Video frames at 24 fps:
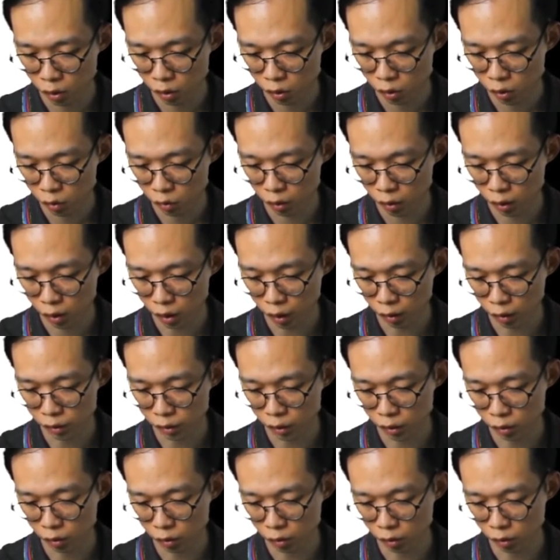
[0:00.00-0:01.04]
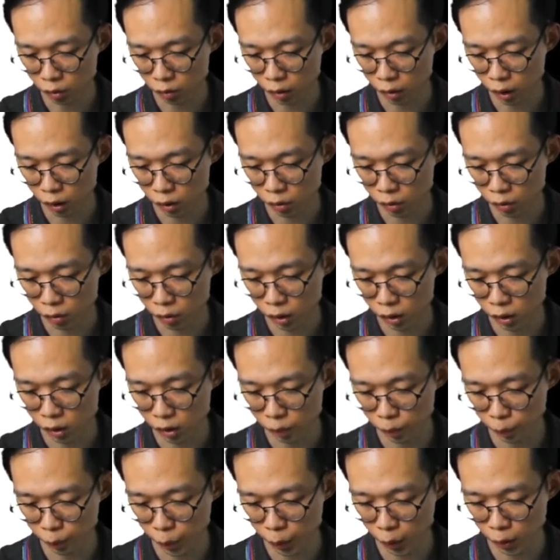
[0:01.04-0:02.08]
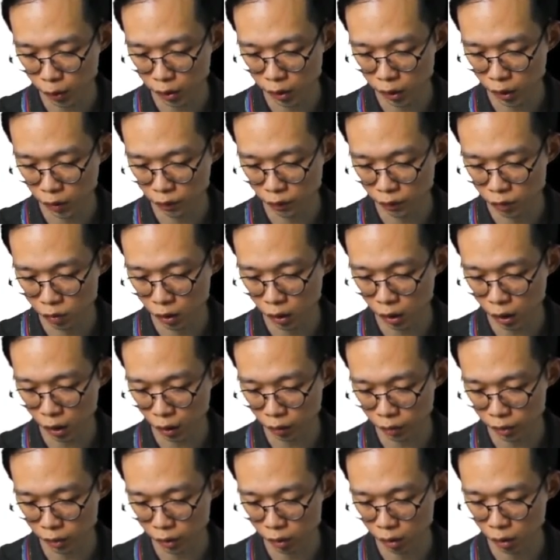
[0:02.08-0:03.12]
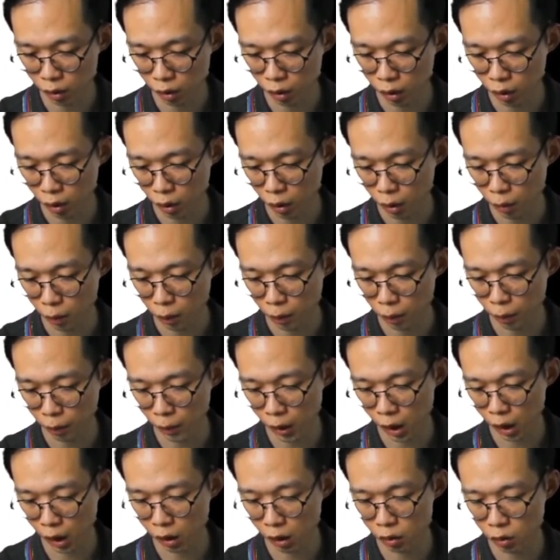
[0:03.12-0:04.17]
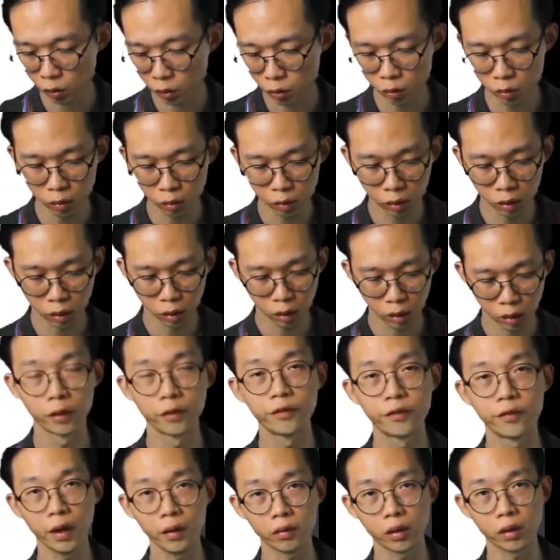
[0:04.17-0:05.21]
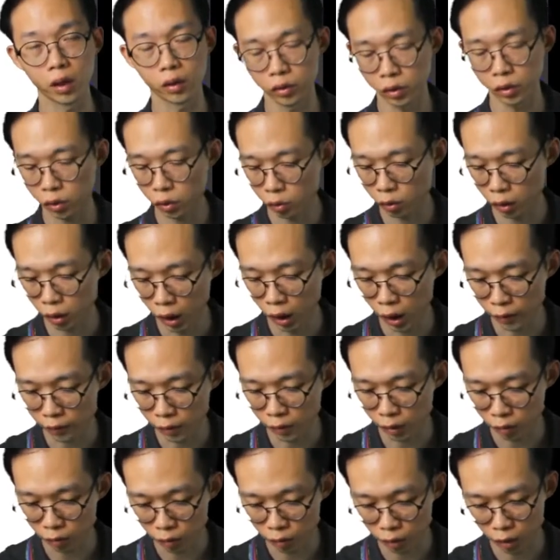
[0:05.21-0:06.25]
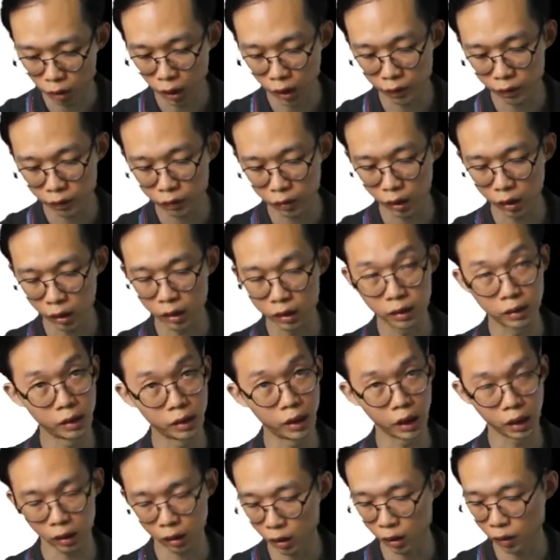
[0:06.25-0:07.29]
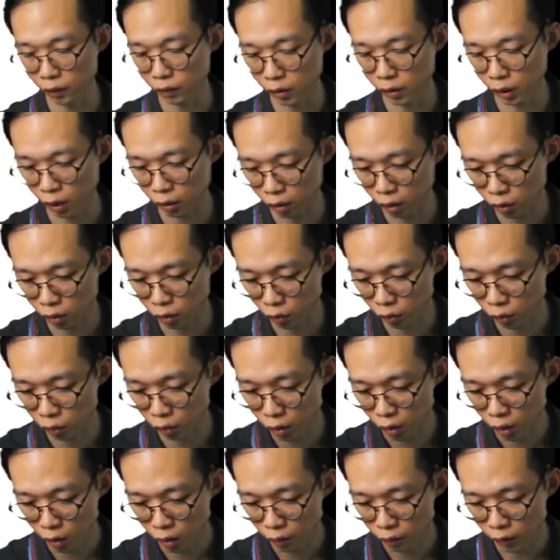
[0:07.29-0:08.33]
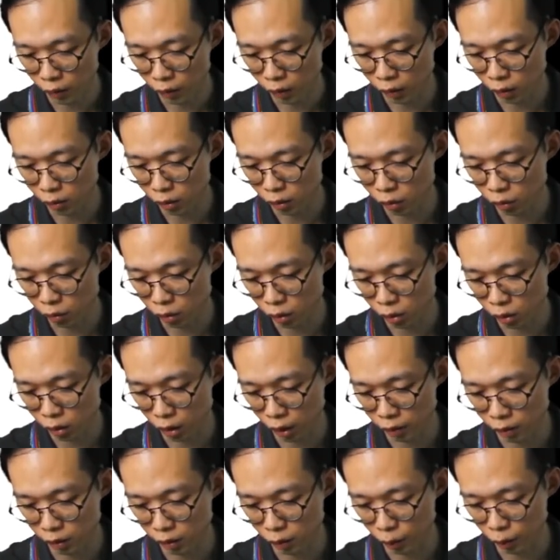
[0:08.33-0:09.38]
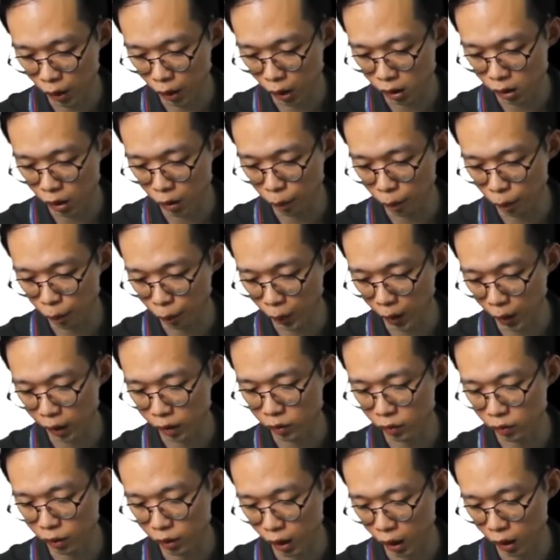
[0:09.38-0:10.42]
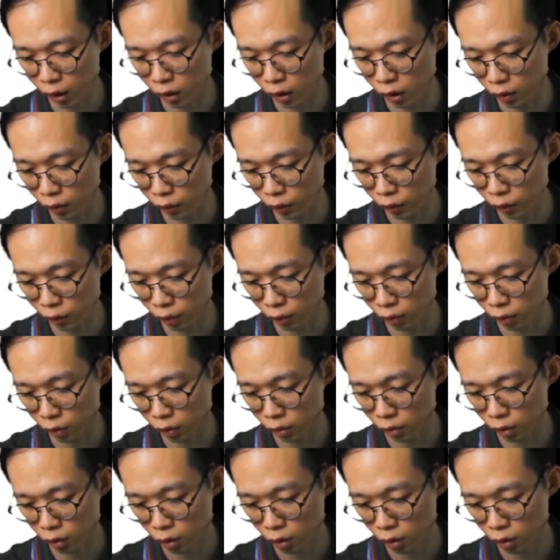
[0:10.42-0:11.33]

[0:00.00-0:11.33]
3,000 to the right, so this is positive 3,000. Add to 5,000 to the left. Now left side is negative side, right? So 5,000 to the left is actually plus negative 5,000.